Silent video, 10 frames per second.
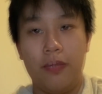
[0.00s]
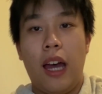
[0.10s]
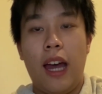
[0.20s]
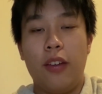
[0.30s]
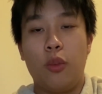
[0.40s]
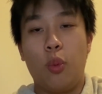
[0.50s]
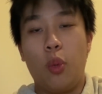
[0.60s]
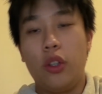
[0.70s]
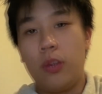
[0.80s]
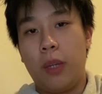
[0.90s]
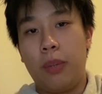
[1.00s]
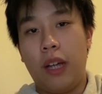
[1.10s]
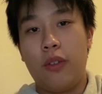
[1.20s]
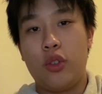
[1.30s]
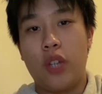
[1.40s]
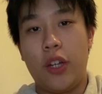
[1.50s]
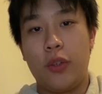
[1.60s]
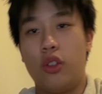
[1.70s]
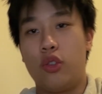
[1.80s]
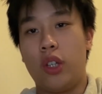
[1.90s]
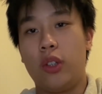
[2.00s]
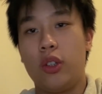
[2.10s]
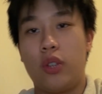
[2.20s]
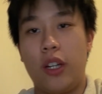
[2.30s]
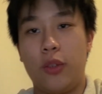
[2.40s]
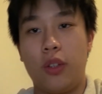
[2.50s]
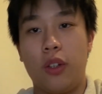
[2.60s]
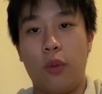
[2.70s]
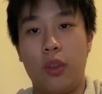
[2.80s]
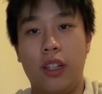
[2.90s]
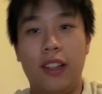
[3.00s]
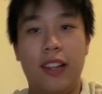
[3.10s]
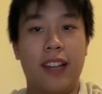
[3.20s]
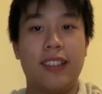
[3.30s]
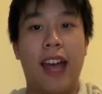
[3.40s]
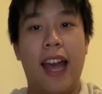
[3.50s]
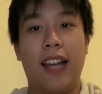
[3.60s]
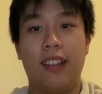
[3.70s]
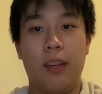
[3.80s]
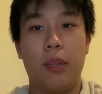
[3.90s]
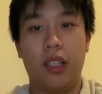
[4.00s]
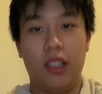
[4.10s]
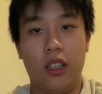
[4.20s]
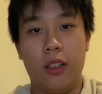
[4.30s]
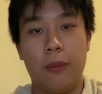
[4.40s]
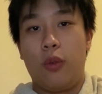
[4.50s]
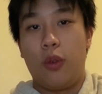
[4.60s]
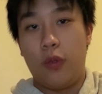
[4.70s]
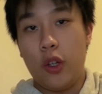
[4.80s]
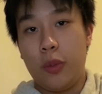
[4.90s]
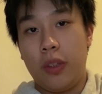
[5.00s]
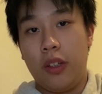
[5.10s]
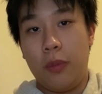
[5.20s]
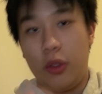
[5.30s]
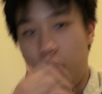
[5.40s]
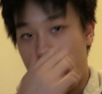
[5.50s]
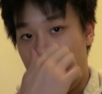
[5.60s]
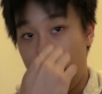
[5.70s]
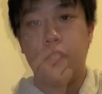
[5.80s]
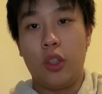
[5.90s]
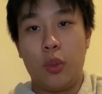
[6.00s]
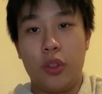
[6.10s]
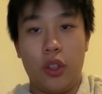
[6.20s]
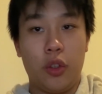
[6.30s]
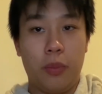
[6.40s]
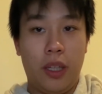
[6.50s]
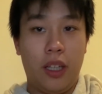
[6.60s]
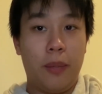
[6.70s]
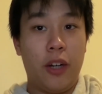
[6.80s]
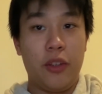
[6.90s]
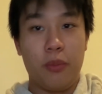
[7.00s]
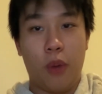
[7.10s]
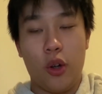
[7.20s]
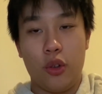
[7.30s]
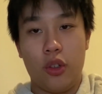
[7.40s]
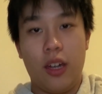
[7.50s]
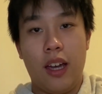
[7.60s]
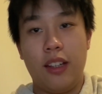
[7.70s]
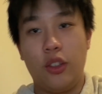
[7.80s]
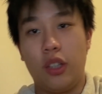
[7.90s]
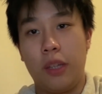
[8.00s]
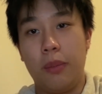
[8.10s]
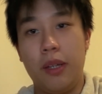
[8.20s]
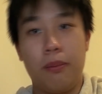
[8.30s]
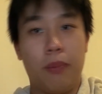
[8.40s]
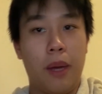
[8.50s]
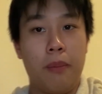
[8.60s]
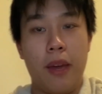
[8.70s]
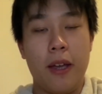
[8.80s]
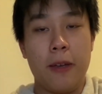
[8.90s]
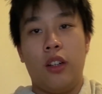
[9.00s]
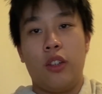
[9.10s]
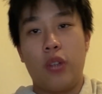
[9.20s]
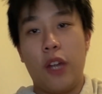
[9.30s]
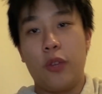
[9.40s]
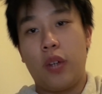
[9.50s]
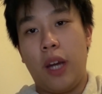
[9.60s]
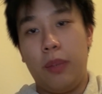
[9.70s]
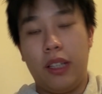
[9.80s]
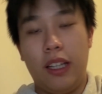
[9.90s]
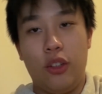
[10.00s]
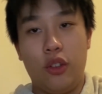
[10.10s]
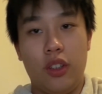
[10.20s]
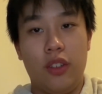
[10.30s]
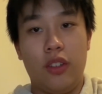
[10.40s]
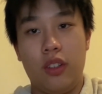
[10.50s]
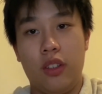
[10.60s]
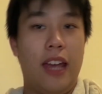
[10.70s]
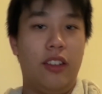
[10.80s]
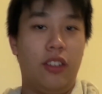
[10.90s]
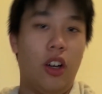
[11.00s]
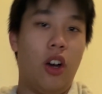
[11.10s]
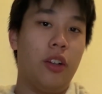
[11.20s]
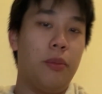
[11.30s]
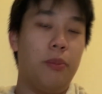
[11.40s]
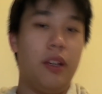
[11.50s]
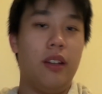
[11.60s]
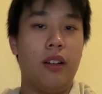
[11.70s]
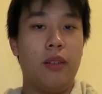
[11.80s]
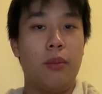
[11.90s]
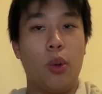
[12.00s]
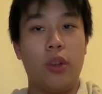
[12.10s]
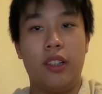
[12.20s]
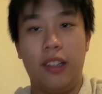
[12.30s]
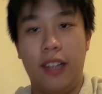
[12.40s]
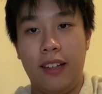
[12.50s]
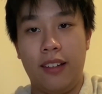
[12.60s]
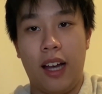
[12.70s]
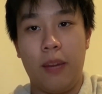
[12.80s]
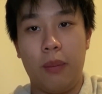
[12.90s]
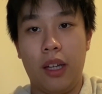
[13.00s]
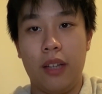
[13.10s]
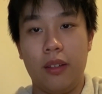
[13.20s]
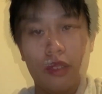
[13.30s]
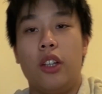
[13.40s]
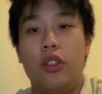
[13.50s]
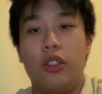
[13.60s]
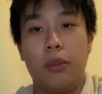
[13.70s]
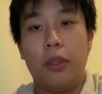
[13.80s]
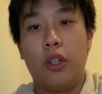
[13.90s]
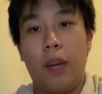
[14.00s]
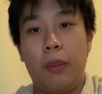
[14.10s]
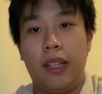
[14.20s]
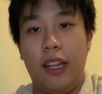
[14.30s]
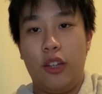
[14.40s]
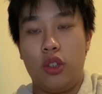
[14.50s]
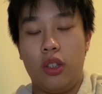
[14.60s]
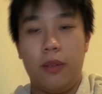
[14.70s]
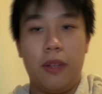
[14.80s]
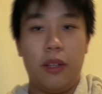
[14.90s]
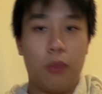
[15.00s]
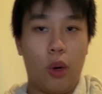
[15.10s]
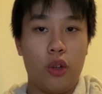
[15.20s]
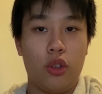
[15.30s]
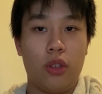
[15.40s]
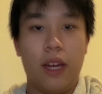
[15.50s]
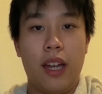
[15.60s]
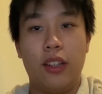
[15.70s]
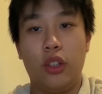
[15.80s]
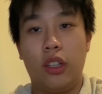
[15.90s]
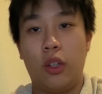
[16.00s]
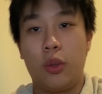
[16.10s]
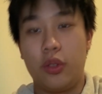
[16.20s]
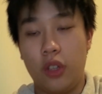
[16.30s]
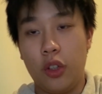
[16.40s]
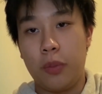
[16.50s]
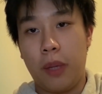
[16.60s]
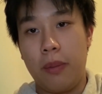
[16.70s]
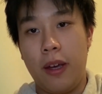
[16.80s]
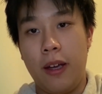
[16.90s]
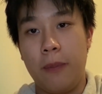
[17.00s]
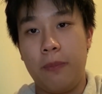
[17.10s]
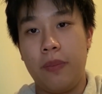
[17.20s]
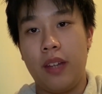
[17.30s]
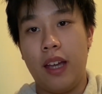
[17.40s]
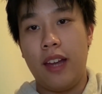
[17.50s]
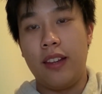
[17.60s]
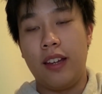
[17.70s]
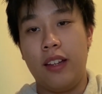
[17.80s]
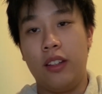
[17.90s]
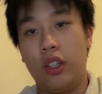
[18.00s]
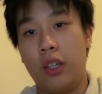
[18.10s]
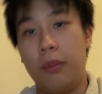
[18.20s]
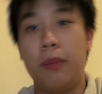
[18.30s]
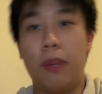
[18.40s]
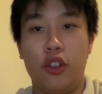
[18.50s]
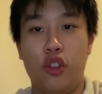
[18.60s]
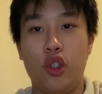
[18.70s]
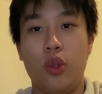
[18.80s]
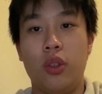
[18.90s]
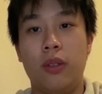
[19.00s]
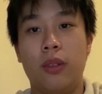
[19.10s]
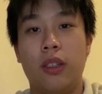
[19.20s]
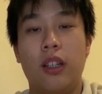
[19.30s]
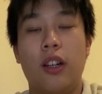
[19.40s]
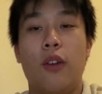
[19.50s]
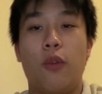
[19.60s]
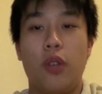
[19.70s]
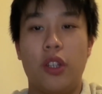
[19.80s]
And when you apply for transfer, you're generally transferring for the next academic year. For freshman admissions, results may come out in March, and then you commit by May. Transfer applications is on a bit more delayed timeline. You submit your application in March, and then you get your results by May, and then you commit by June for the